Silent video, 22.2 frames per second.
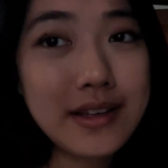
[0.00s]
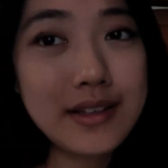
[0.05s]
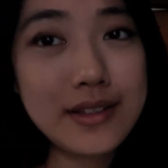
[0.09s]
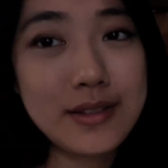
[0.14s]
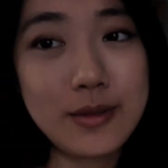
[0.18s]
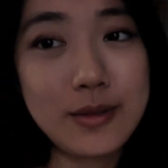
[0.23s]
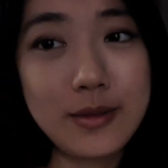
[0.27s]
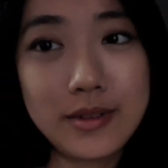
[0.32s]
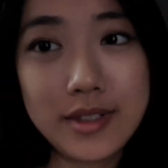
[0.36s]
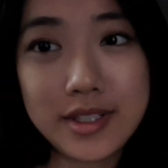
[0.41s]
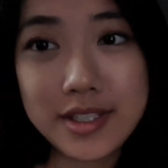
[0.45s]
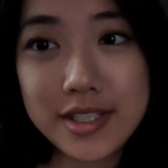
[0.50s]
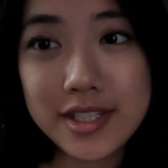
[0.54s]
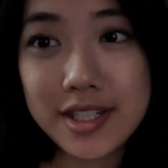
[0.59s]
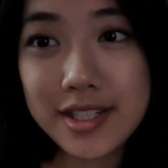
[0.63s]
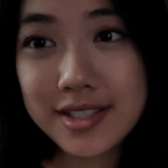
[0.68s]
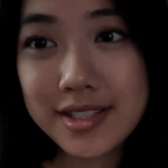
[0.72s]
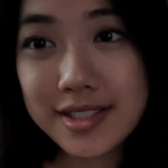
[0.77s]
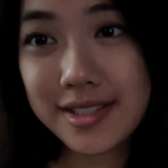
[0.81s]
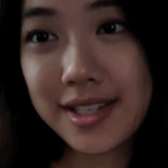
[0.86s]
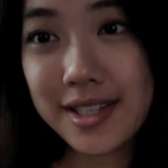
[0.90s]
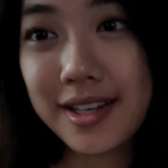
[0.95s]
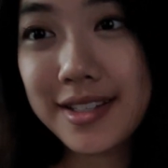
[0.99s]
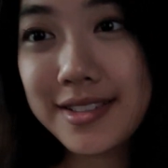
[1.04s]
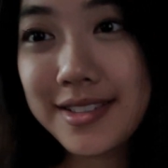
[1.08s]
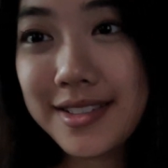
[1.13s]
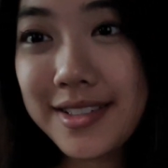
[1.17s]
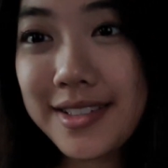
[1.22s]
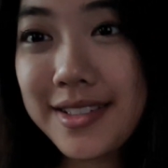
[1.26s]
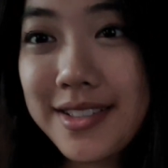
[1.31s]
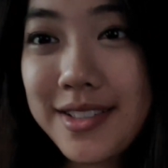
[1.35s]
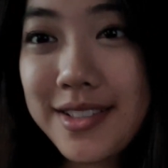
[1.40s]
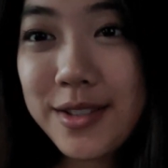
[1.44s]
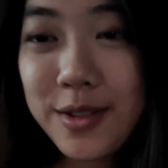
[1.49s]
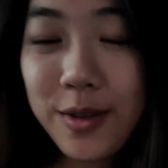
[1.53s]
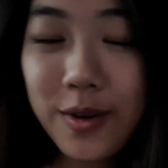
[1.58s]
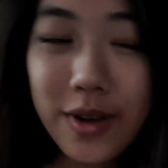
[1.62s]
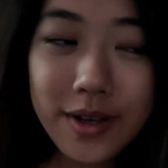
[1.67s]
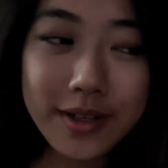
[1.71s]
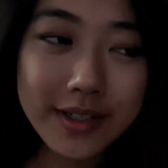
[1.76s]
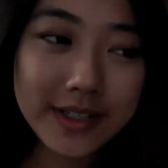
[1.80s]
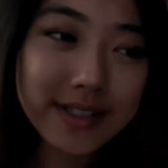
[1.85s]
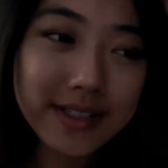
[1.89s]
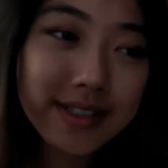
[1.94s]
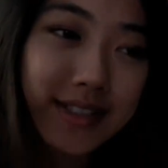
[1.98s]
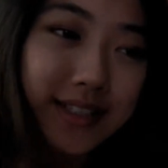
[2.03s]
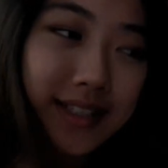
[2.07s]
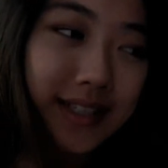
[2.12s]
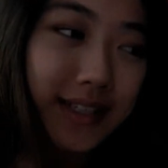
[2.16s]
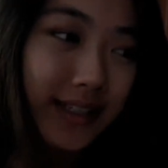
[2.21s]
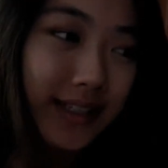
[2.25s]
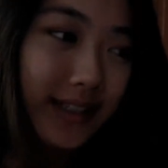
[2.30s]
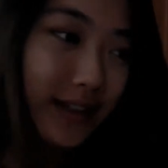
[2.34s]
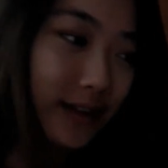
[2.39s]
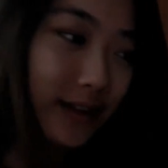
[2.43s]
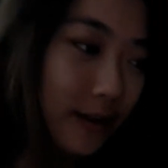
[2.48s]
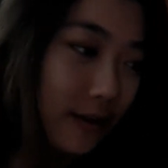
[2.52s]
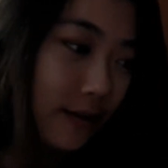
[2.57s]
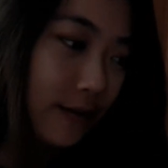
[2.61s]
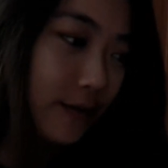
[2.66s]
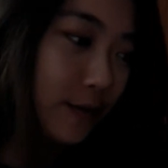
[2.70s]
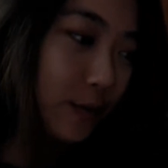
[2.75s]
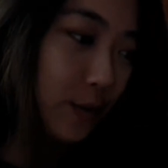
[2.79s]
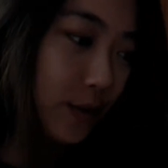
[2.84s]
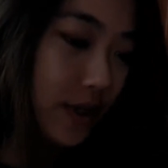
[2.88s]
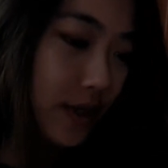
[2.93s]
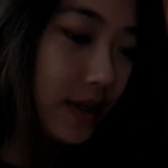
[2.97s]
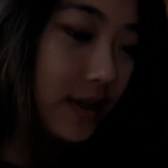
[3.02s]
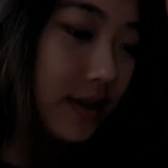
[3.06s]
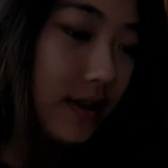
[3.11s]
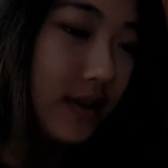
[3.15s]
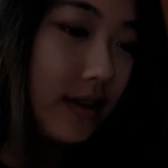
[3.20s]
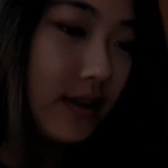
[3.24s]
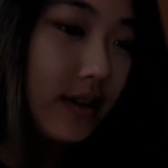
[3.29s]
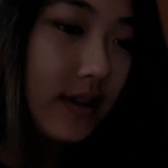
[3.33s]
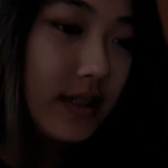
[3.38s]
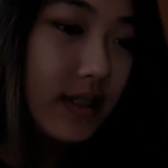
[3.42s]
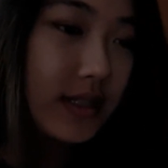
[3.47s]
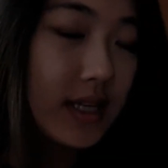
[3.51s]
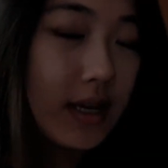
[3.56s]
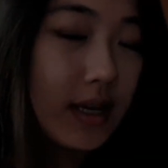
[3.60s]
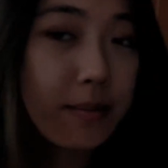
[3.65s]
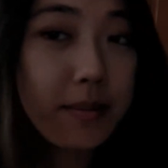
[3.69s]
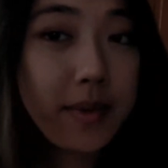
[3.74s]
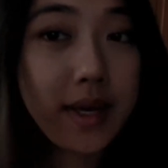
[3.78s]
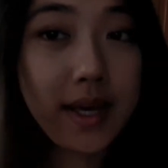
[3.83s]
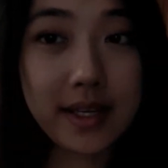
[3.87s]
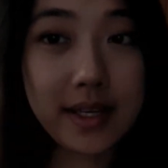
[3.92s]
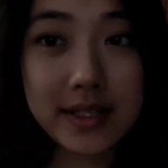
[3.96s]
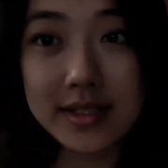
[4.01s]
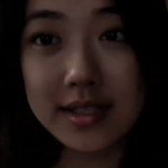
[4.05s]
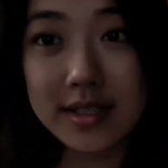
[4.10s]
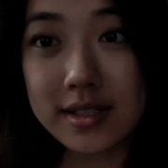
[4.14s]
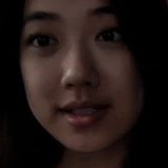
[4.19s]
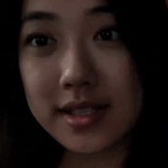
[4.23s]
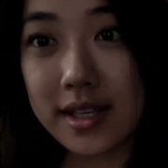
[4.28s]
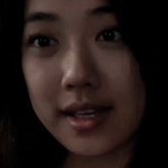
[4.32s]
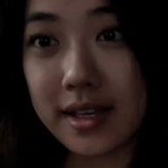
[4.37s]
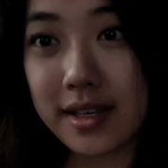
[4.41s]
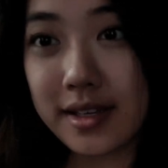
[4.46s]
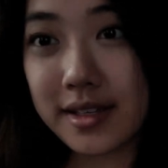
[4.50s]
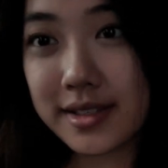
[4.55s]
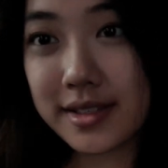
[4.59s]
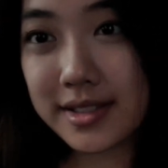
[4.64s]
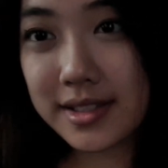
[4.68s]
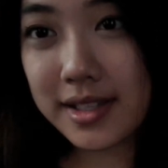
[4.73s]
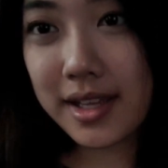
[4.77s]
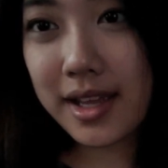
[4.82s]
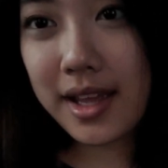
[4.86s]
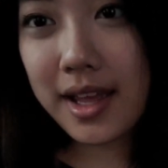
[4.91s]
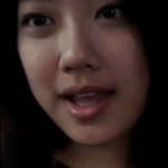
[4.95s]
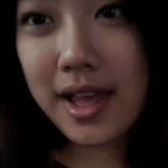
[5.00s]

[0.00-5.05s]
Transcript: has only just started, so I'm gonna kick it off with some exercise.